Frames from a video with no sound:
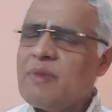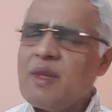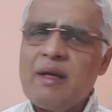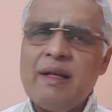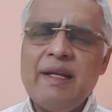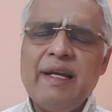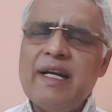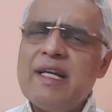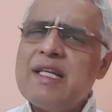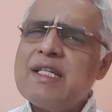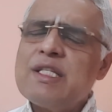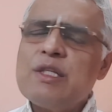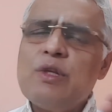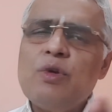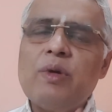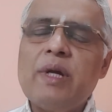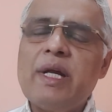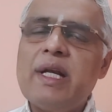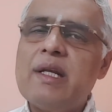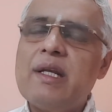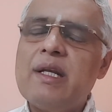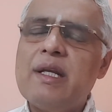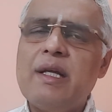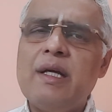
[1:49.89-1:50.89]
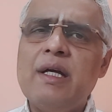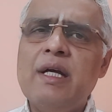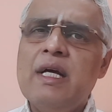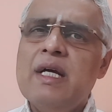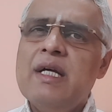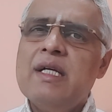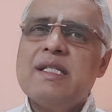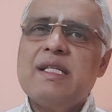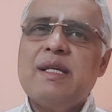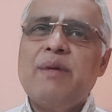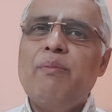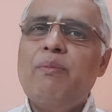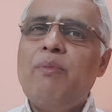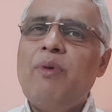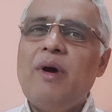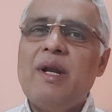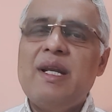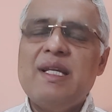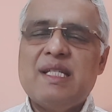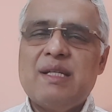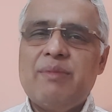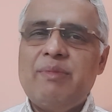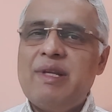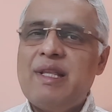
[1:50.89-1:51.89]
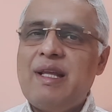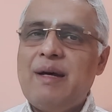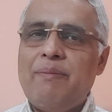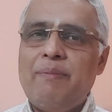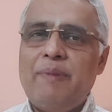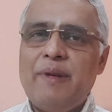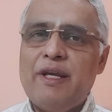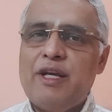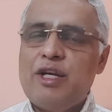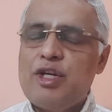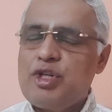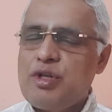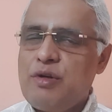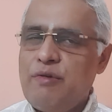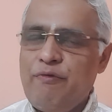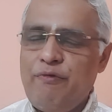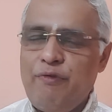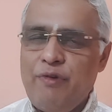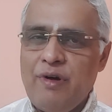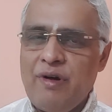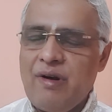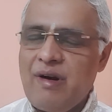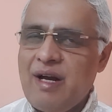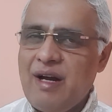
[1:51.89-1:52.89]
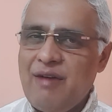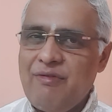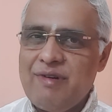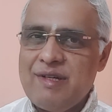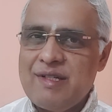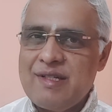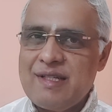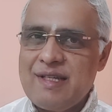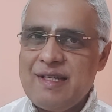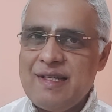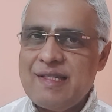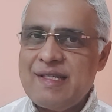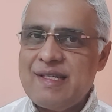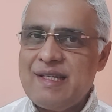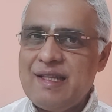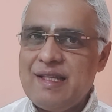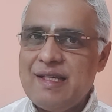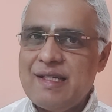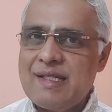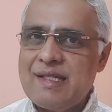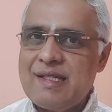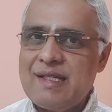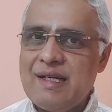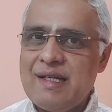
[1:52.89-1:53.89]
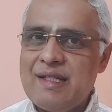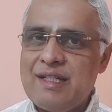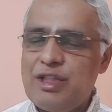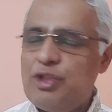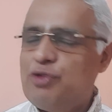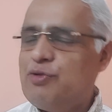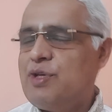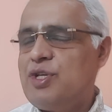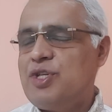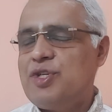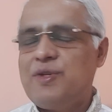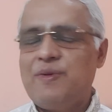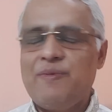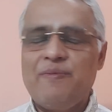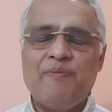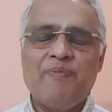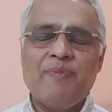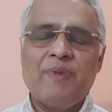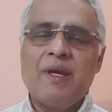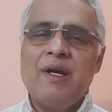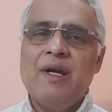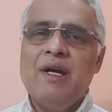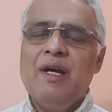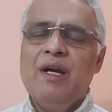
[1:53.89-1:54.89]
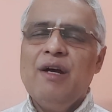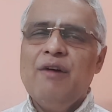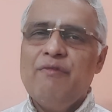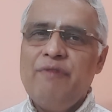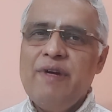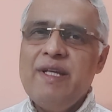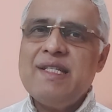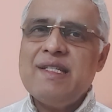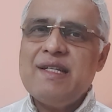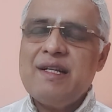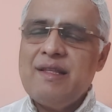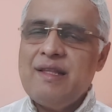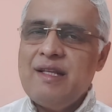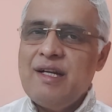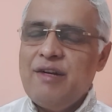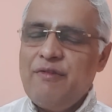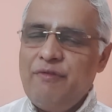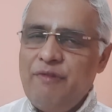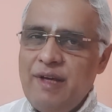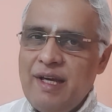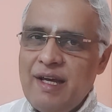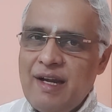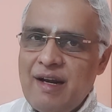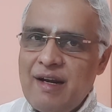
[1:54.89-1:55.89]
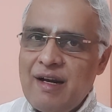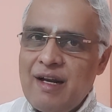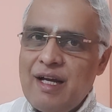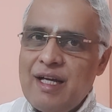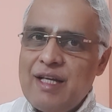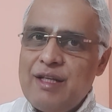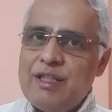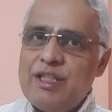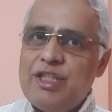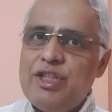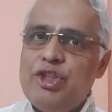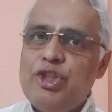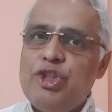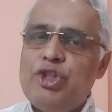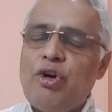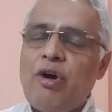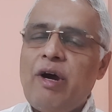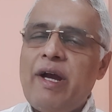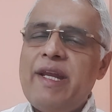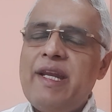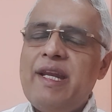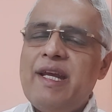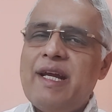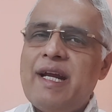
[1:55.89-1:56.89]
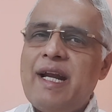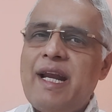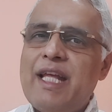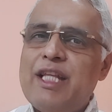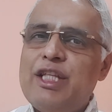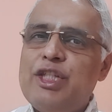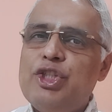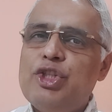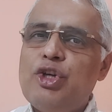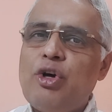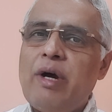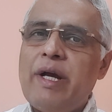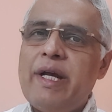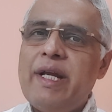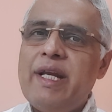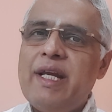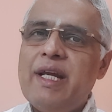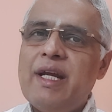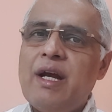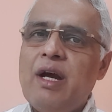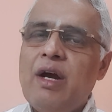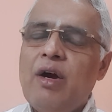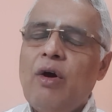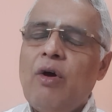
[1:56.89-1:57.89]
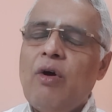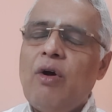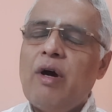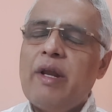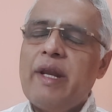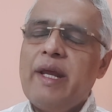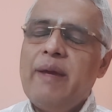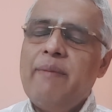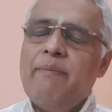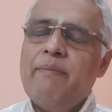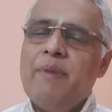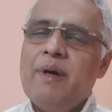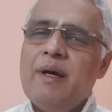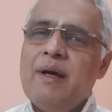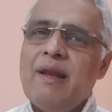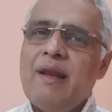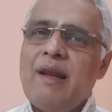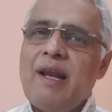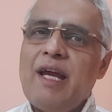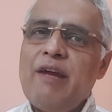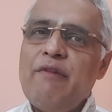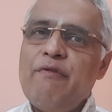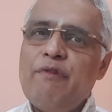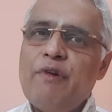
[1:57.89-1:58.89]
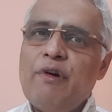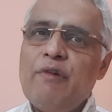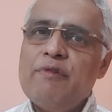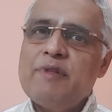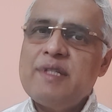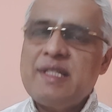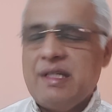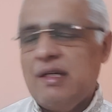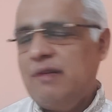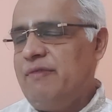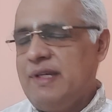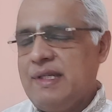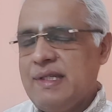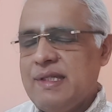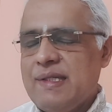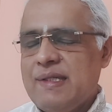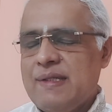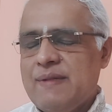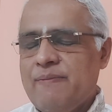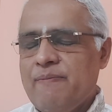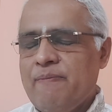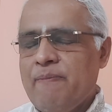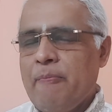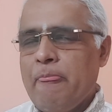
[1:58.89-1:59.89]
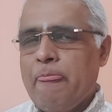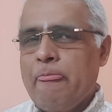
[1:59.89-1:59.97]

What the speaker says: Let us look at symbolism and the application for ourselves in this situation. We said that we are joining and enjoining on a life of service.